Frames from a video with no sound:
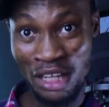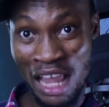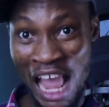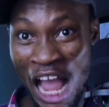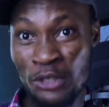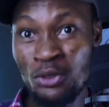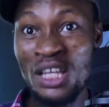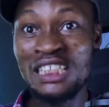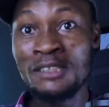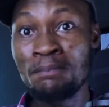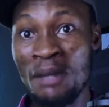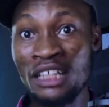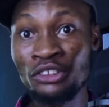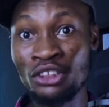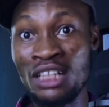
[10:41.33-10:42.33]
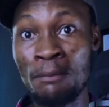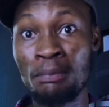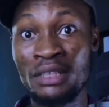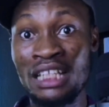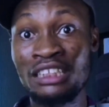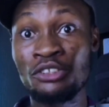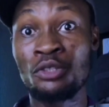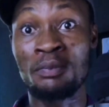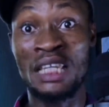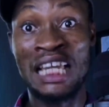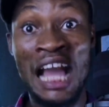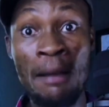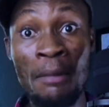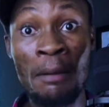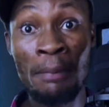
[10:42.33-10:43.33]
and you expect Jordan Peterson to be
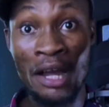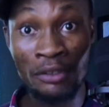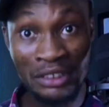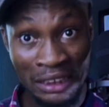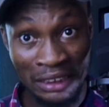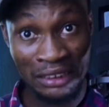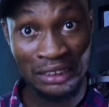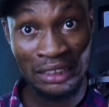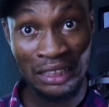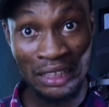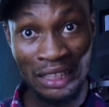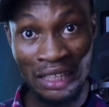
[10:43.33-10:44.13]
calm about it?